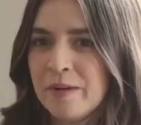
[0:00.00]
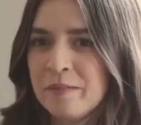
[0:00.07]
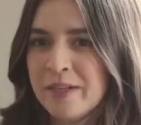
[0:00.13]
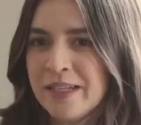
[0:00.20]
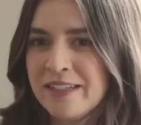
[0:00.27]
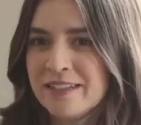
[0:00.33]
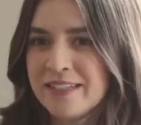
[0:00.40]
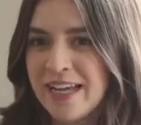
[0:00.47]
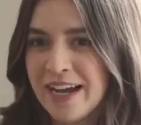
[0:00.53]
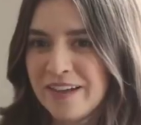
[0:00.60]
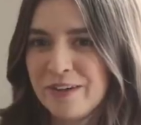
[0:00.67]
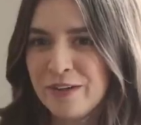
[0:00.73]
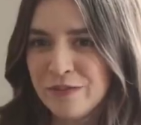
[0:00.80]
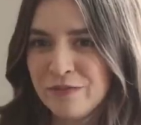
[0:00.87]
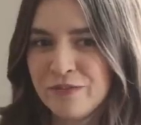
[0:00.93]
I'm like
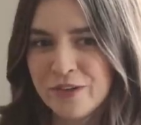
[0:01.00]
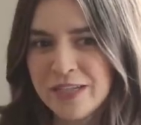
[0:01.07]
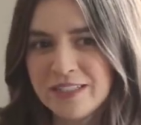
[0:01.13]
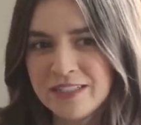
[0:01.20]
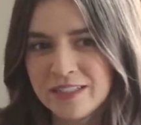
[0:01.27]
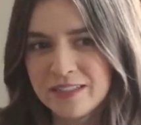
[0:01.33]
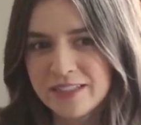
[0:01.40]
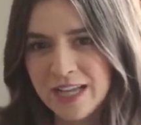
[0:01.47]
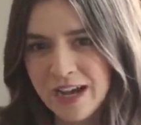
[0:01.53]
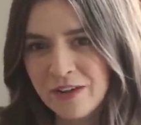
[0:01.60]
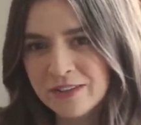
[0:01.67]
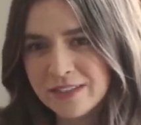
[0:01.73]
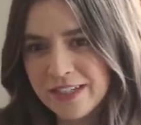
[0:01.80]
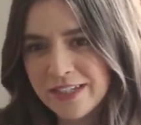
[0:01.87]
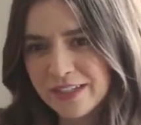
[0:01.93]
Zach, her voice
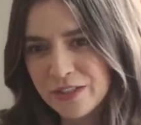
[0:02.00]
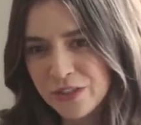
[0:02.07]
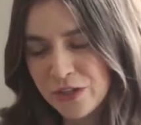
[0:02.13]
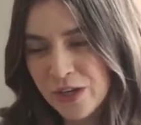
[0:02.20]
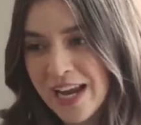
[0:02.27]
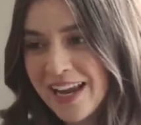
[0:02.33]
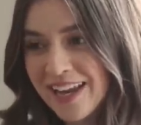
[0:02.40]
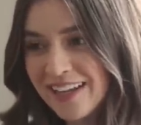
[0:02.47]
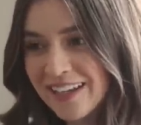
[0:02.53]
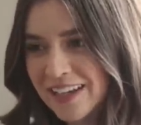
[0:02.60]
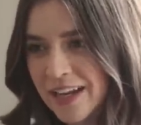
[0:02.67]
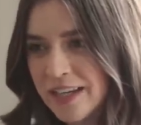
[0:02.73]
sounds like a train,